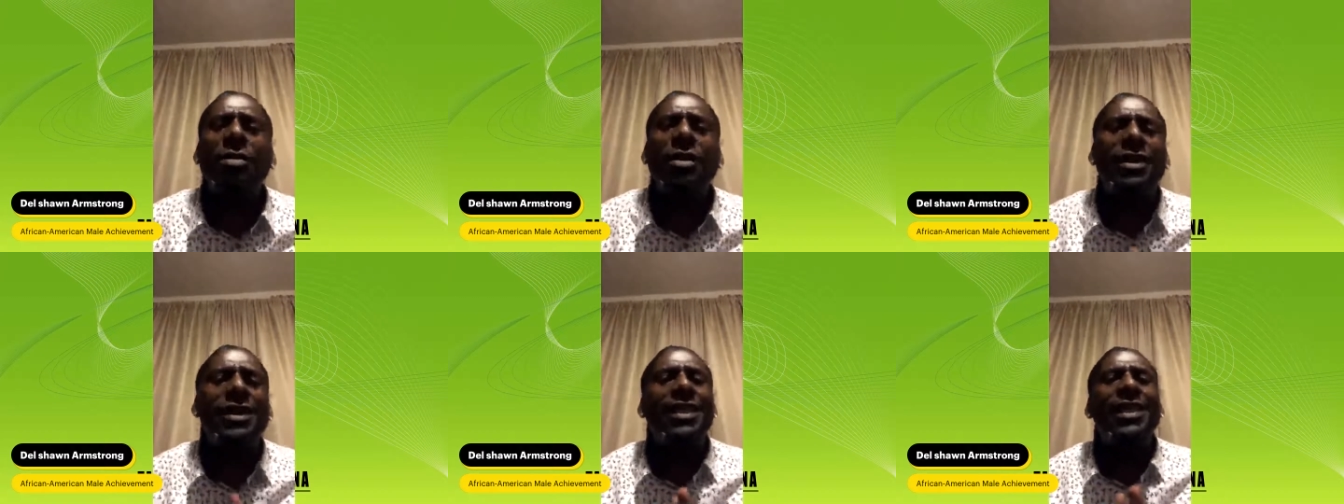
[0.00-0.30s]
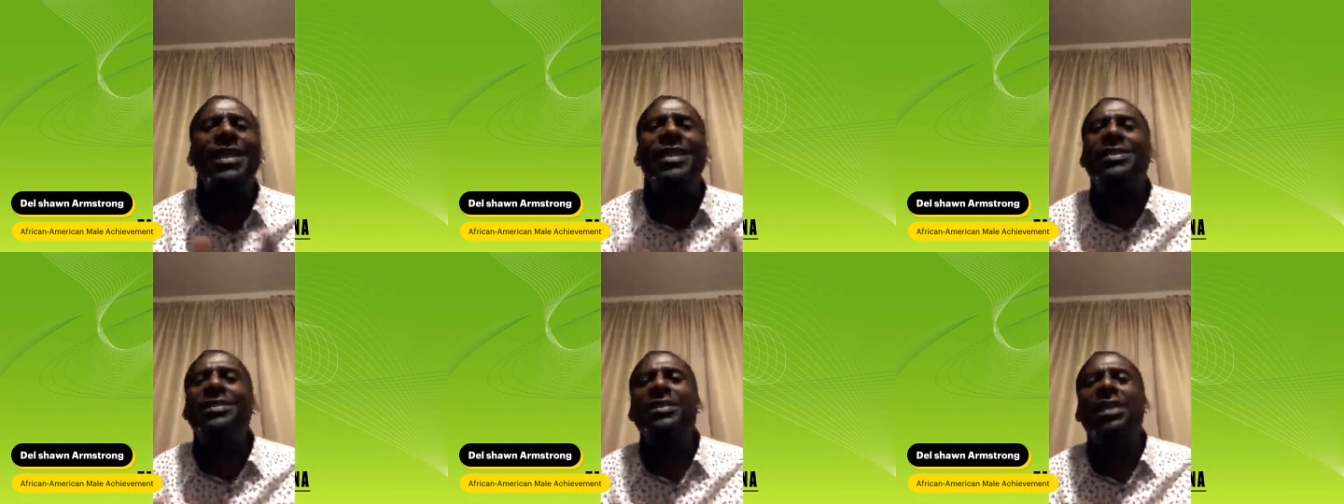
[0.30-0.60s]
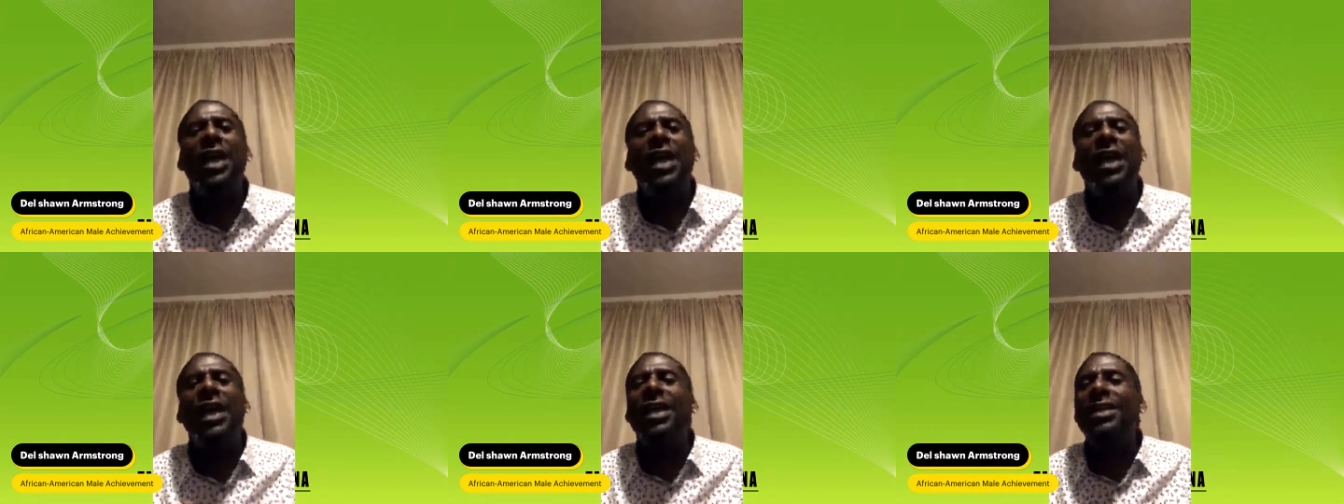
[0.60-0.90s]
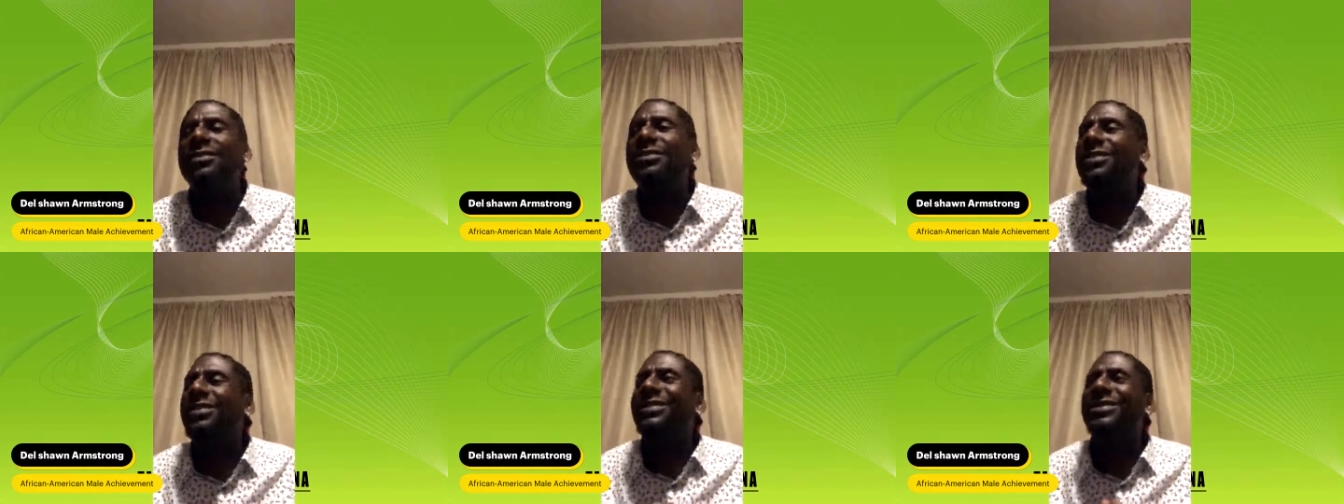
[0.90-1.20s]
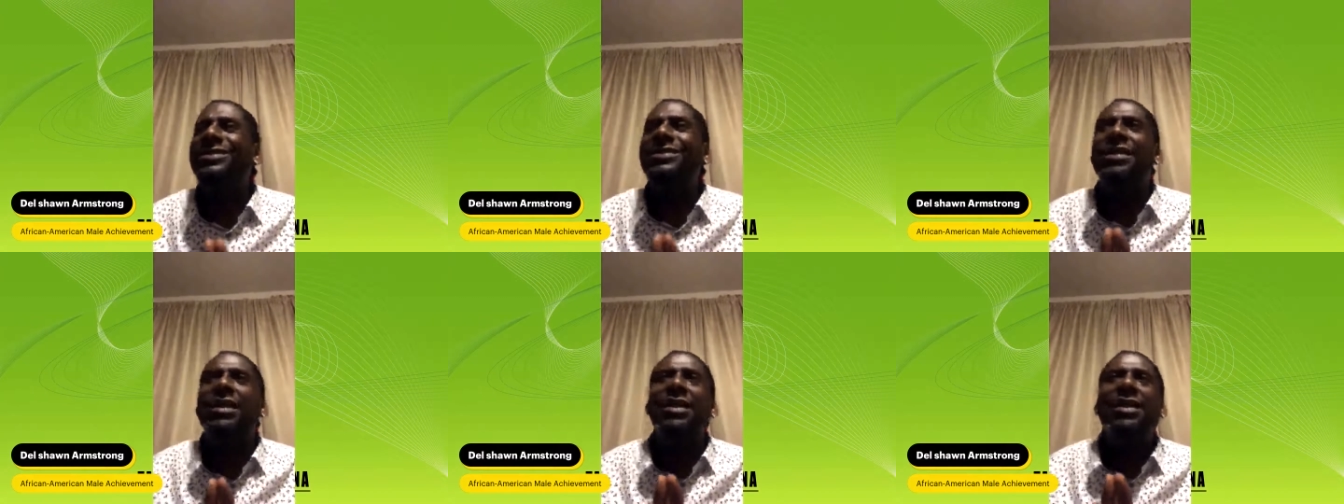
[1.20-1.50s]
But these days,
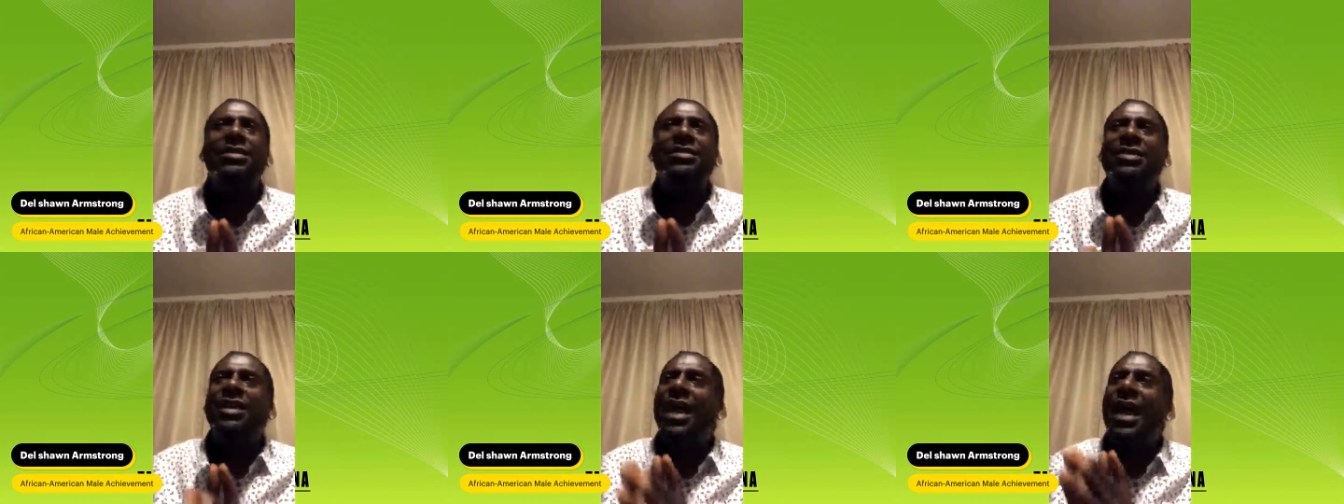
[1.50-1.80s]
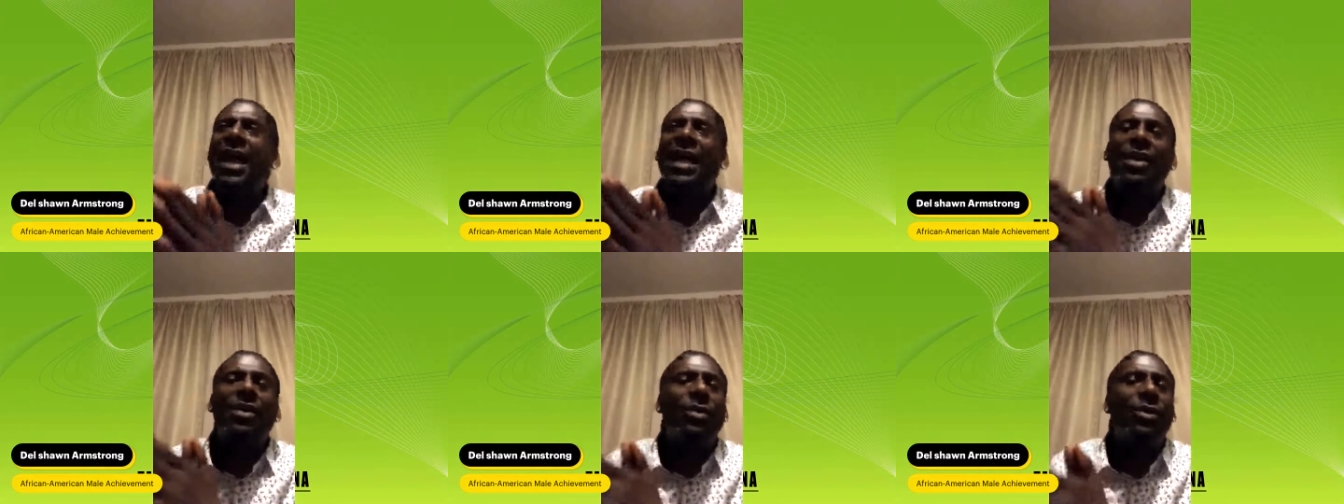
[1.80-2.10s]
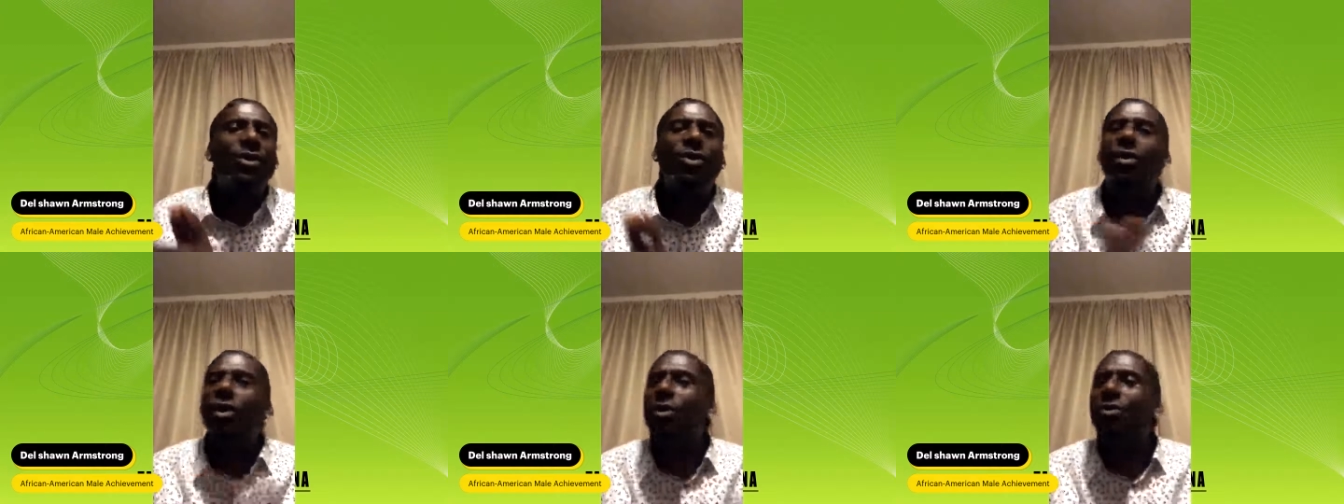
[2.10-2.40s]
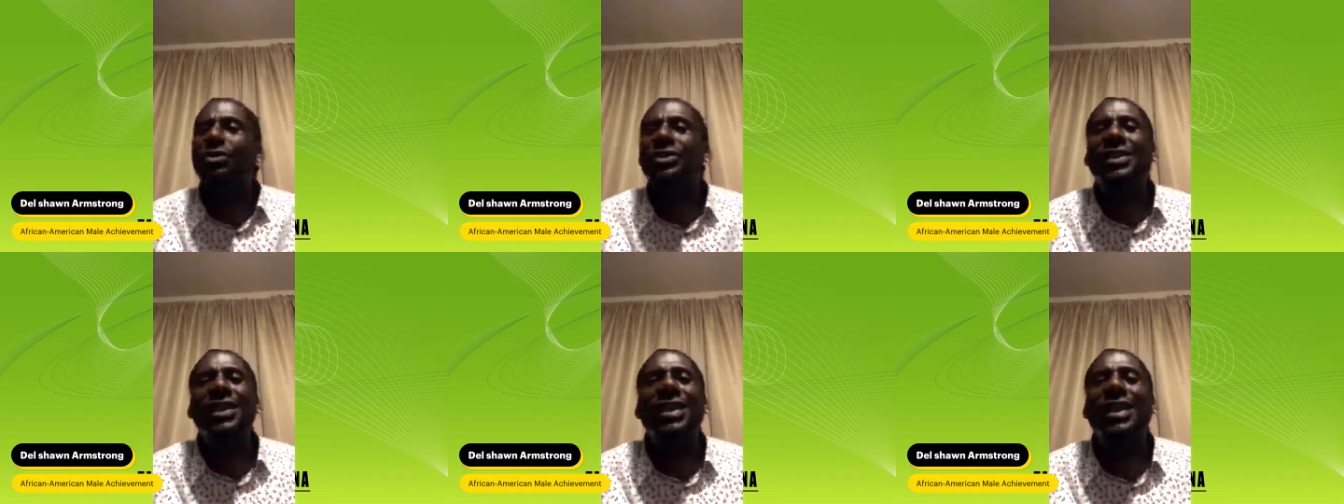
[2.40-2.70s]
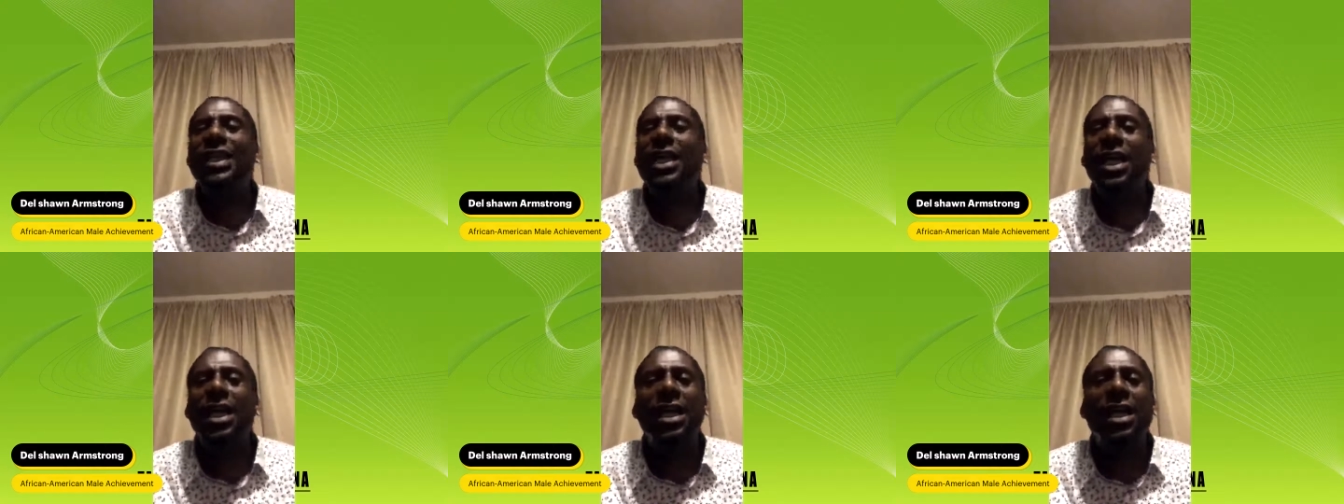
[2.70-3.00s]
it's like you don't
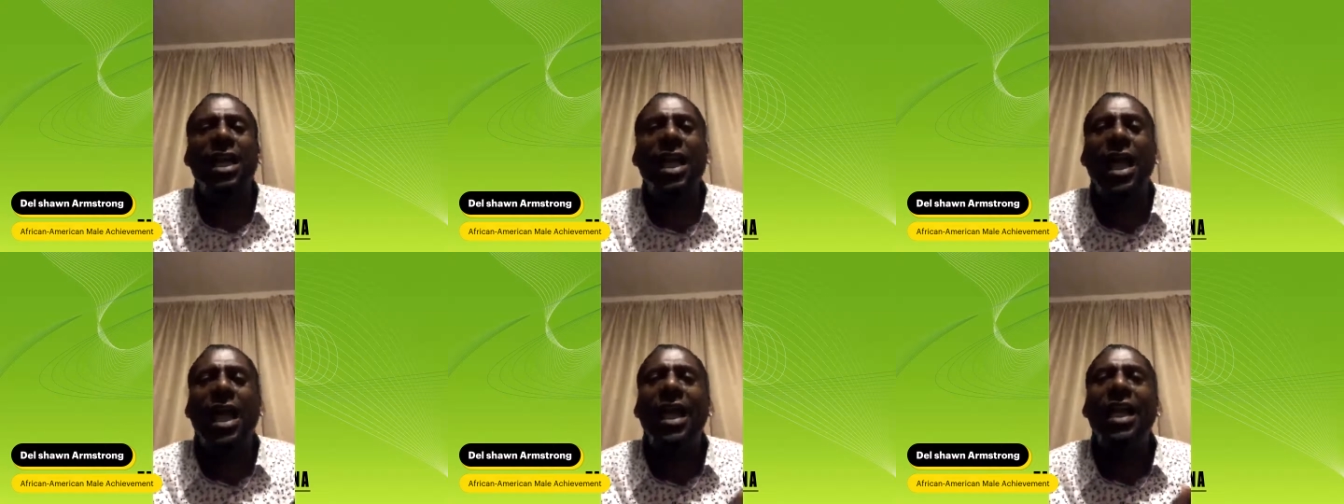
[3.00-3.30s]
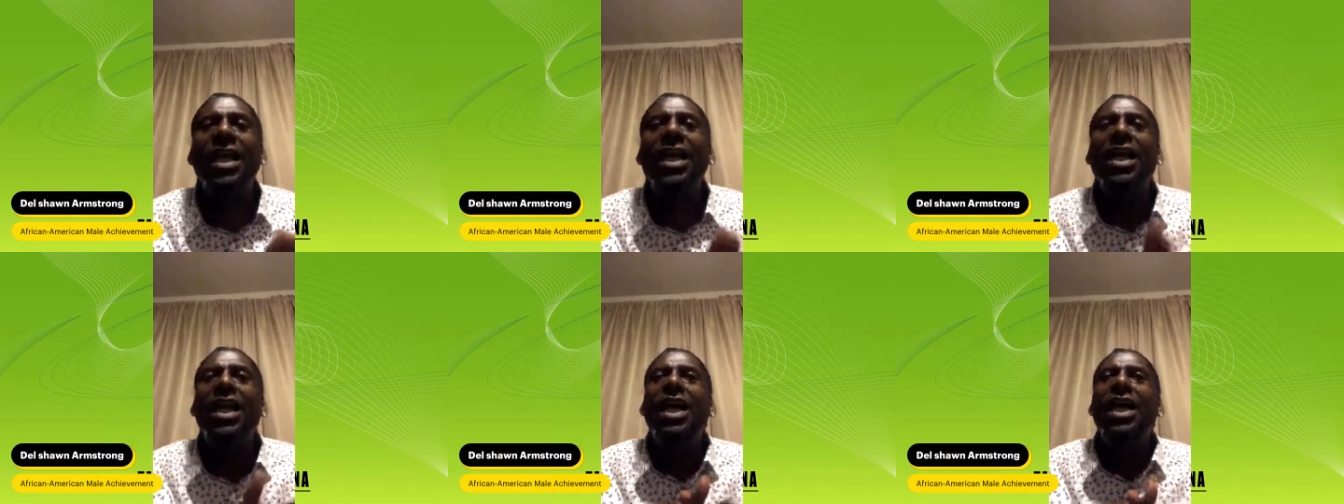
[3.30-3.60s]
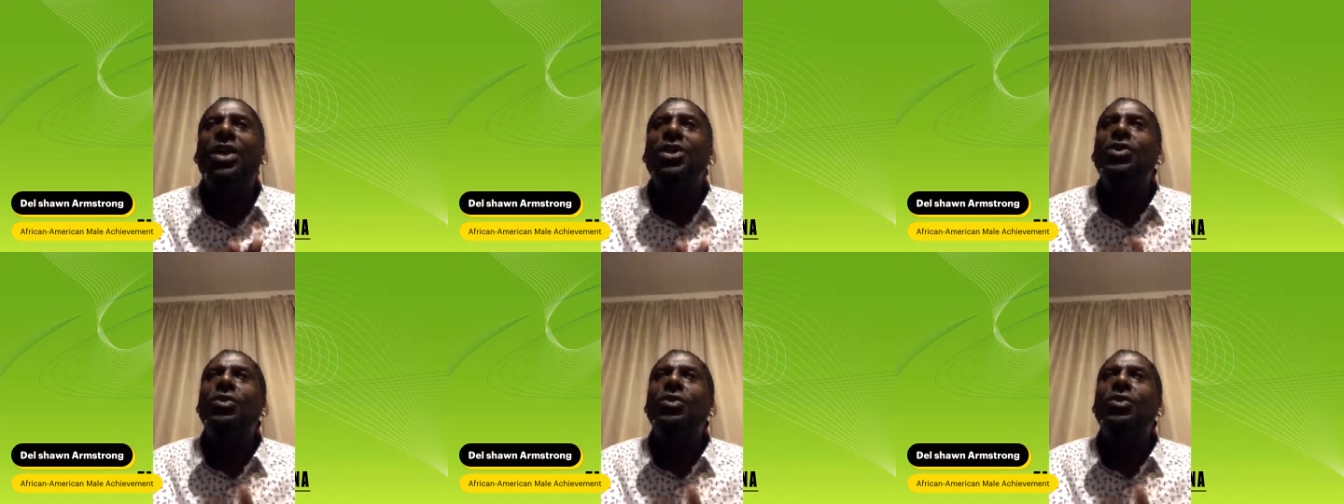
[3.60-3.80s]
see none of that. You